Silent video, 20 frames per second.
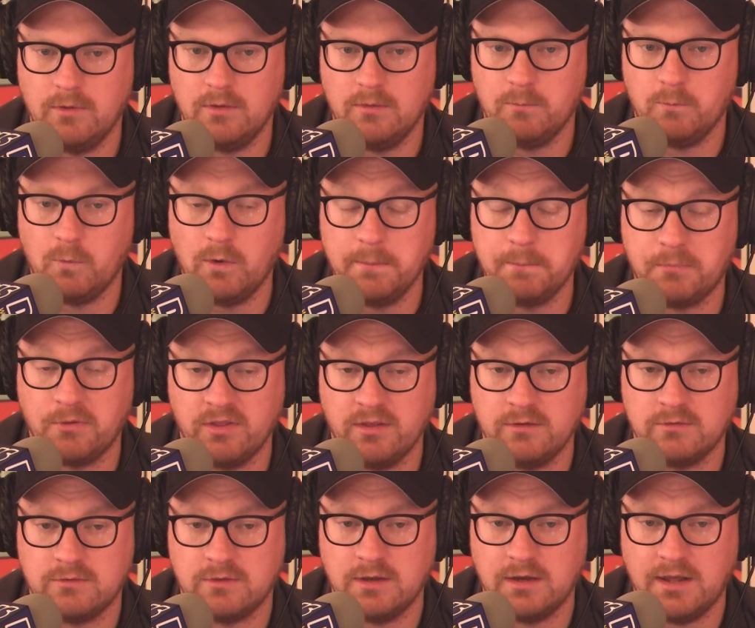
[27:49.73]
one
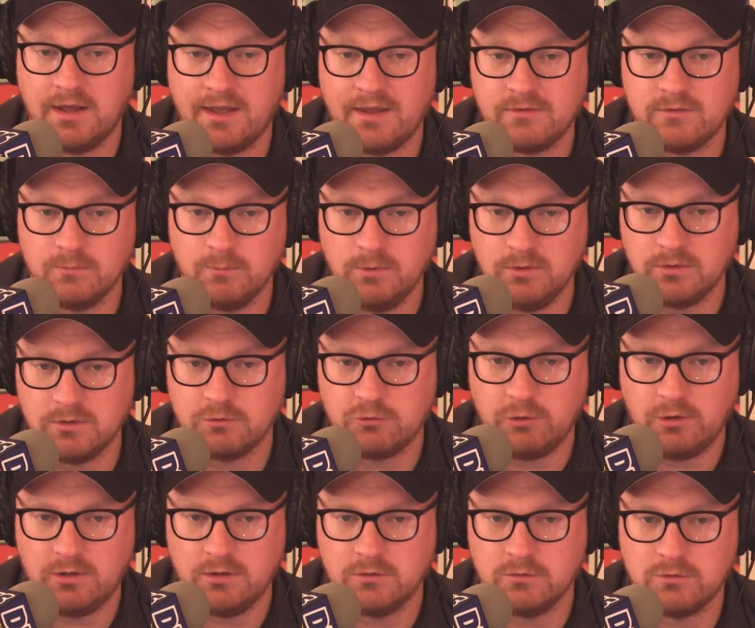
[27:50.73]
place that hasn't really
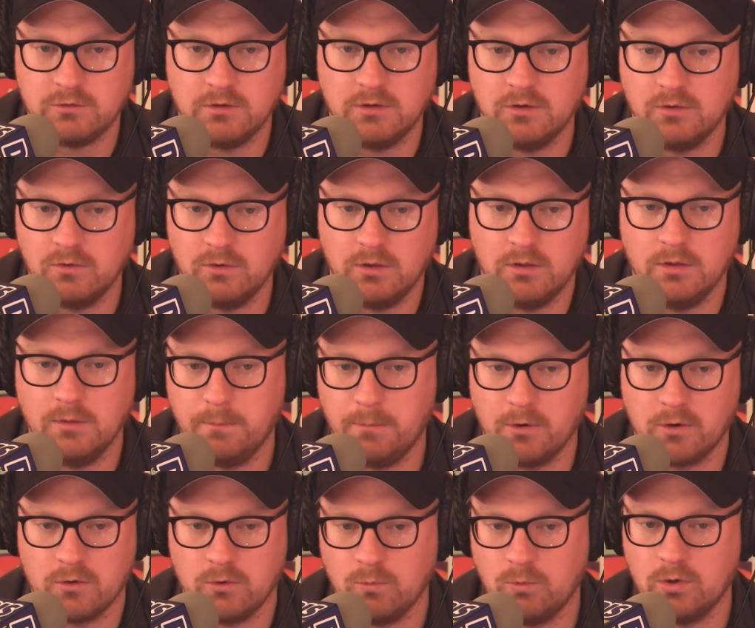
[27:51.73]
changed. You know, the
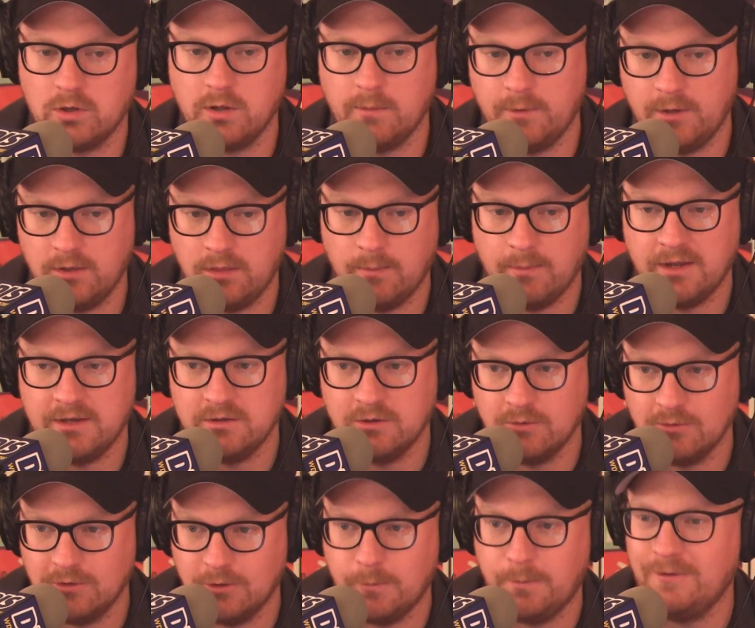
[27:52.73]
burger will come on the
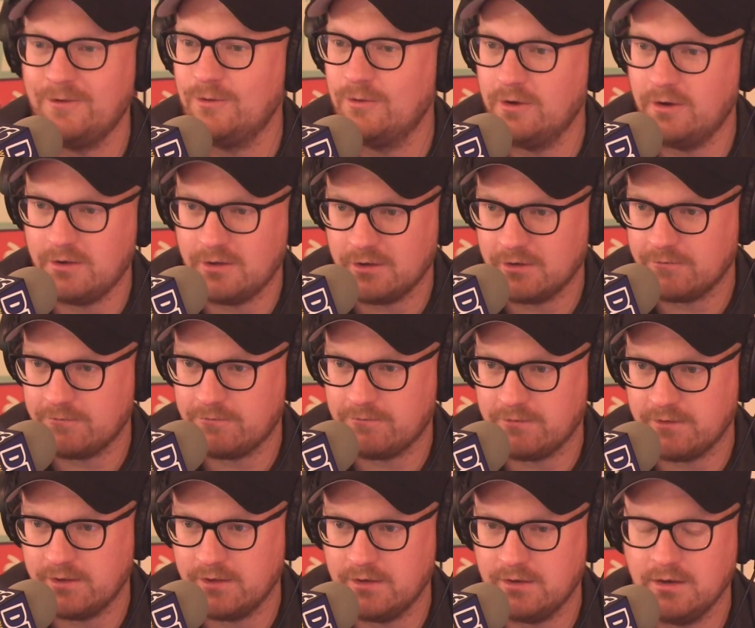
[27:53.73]
menu, they'll pull it off,
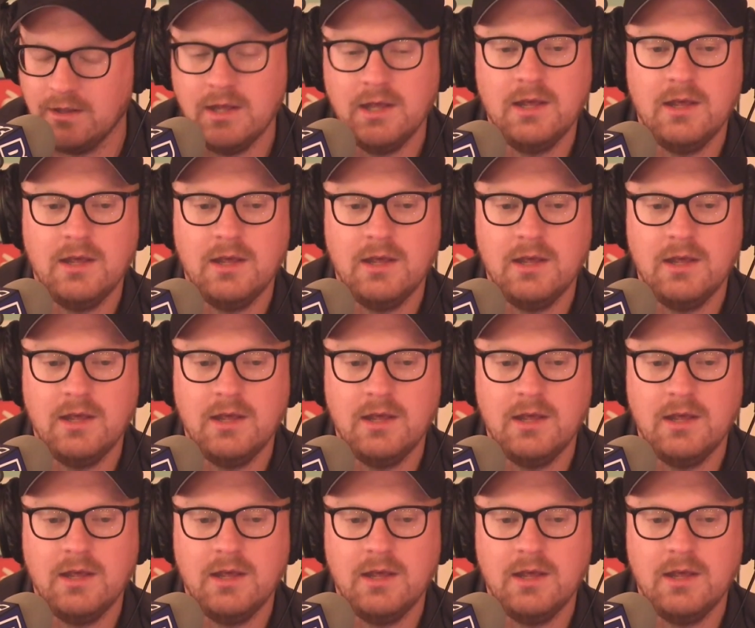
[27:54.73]
and